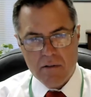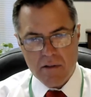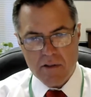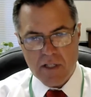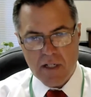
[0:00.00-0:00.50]

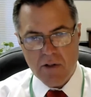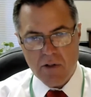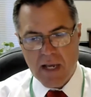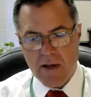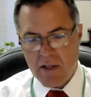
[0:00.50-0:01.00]
the city or
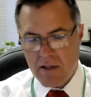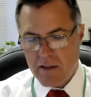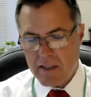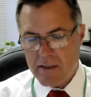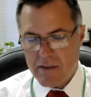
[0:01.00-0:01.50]
county
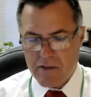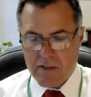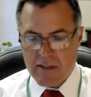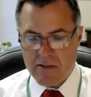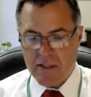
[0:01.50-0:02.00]
collecting the
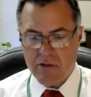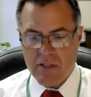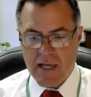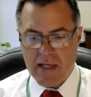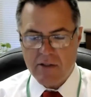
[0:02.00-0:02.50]
state sales
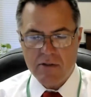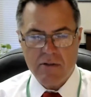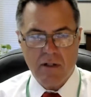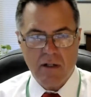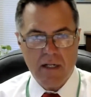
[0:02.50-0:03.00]

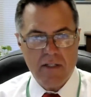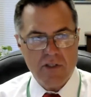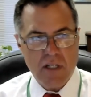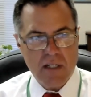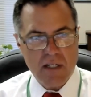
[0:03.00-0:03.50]
tax and
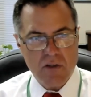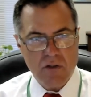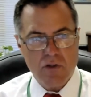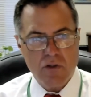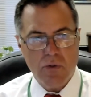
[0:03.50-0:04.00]
sending it to
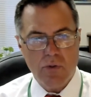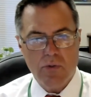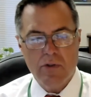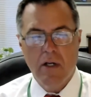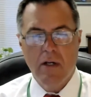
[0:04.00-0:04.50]
the
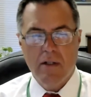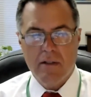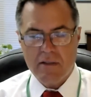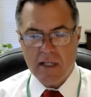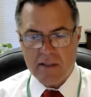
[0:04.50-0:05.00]
schools,
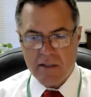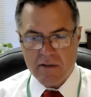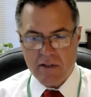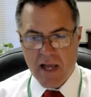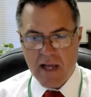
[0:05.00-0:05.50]
the state
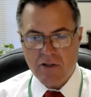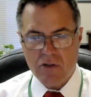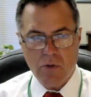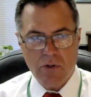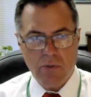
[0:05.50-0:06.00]
sales tax is
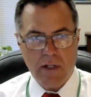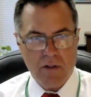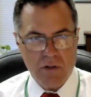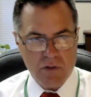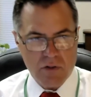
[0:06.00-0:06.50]
going
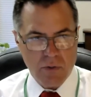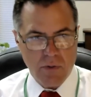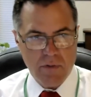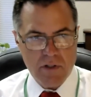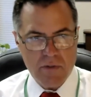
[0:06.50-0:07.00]
directly to the
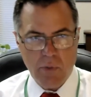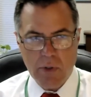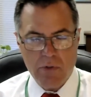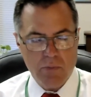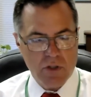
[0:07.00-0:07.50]
school division. We
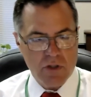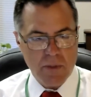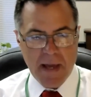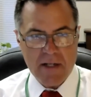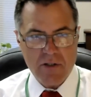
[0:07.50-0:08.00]
were just a
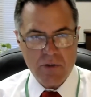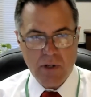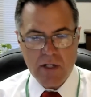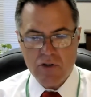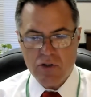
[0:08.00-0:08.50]
pass-through
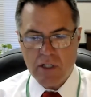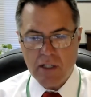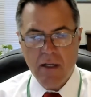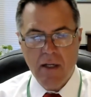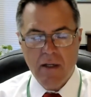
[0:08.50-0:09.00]

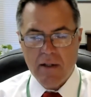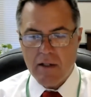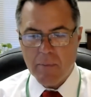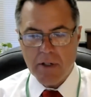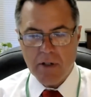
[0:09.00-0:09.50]
agency.
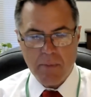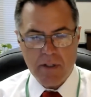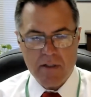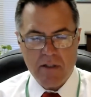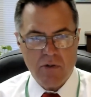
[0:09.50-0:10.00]
It appeared to be
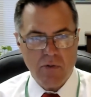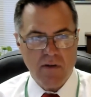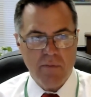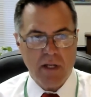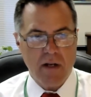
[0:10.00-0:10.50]
a $10 or
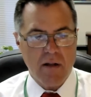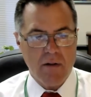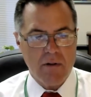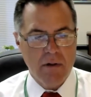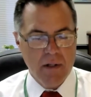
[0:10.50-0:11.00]
$12
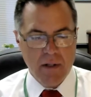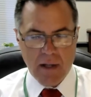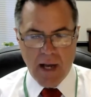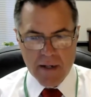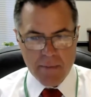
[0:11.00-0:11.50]
million
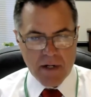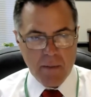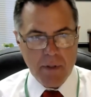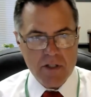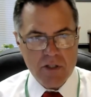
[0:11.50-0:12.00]
item in
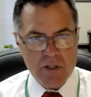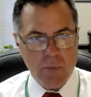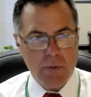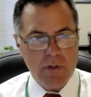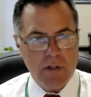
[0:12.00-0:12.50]
our budget that
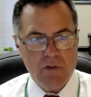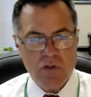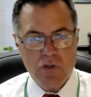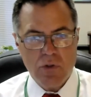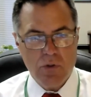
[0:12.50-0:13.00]
we were giving to
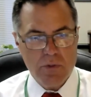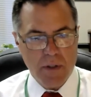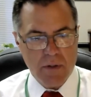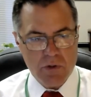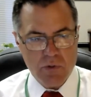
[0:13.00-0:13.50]
the schools,
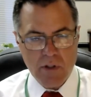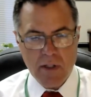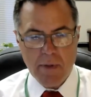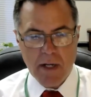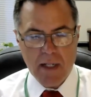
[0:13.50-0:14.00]
but it was
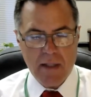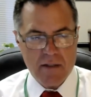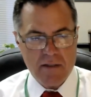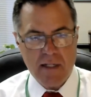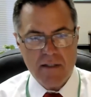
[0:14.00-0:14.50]
really money
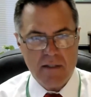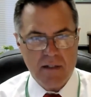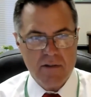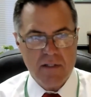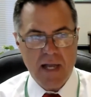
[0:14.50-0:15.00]
that state
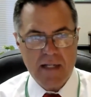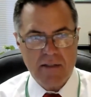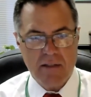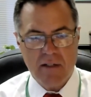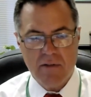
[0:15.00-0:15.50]
sales
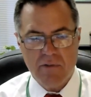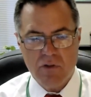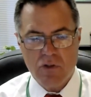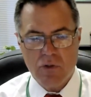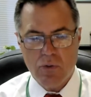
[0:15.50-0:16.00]
tax intended for
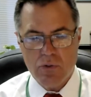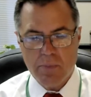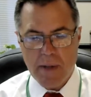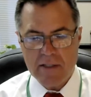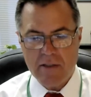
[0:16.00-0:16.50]
the schools,
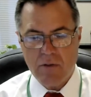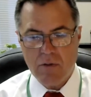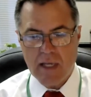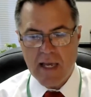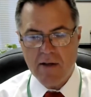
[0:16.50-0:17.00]
passing through
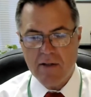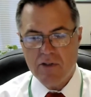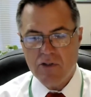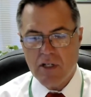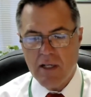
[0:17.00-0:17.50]
the county and
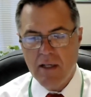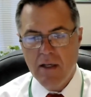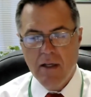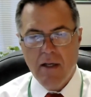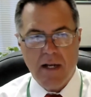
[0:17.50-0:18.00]
the city,
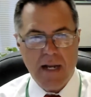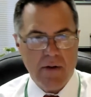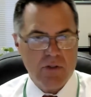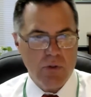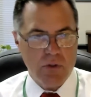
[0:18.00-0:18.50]
and now
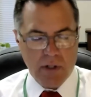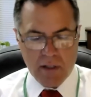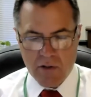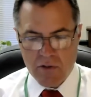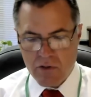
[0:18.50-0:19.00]
it's going
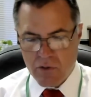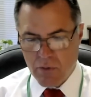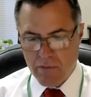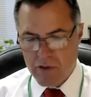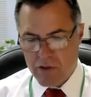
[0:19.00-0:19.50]
directly to the
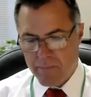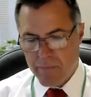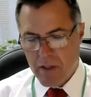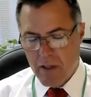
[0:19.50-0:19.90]
school division.